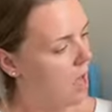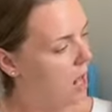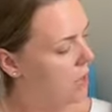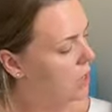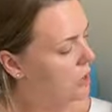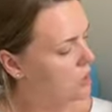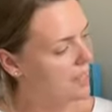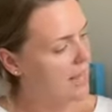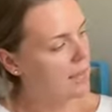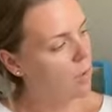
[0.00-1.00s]

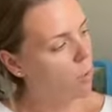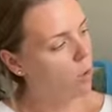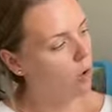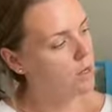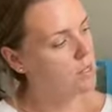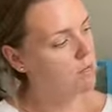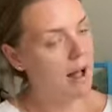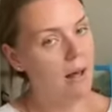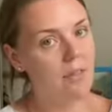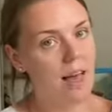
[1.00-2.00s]
Lucy walked
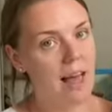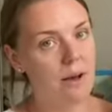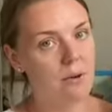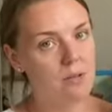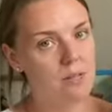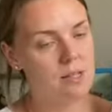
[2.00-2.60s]
around the house.